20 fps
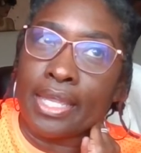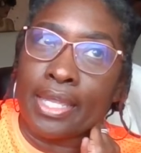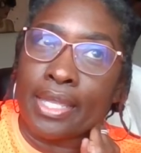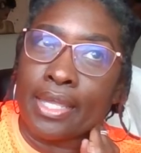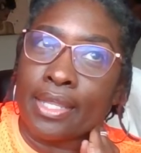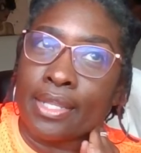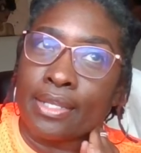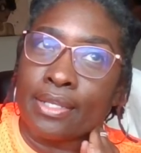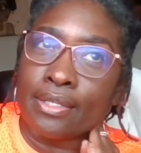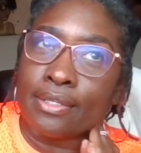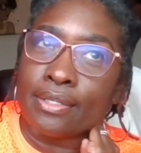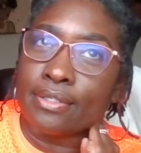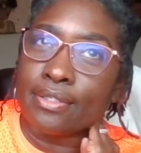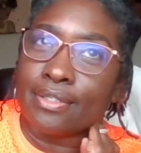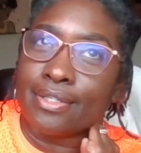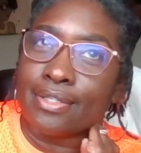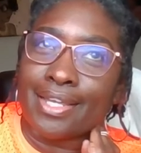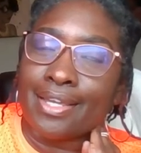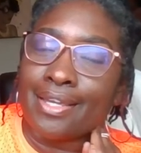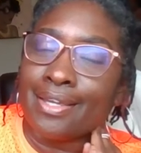
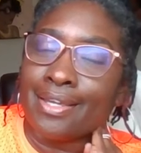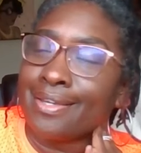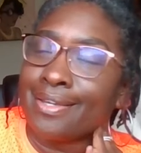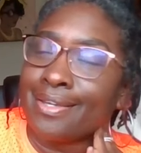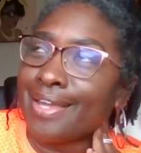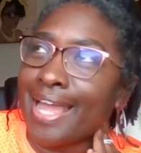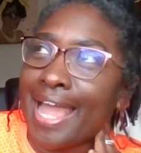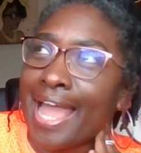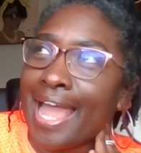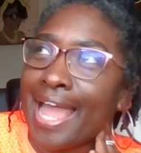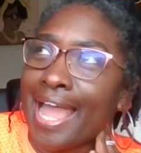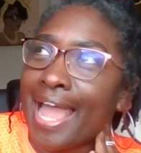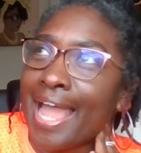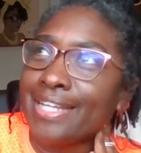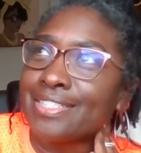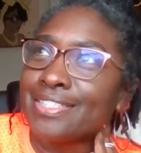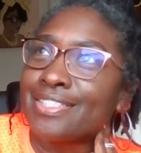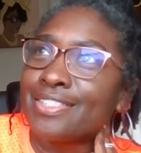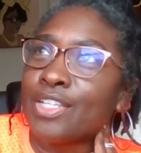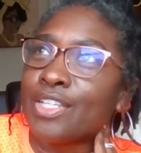And
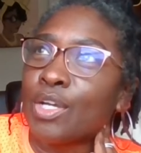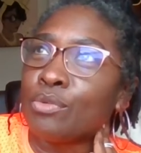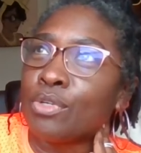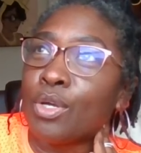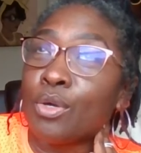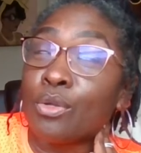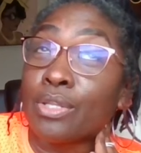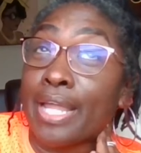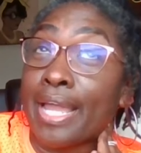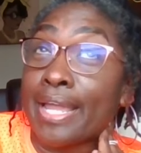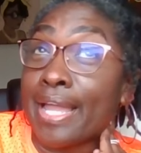I just don't know.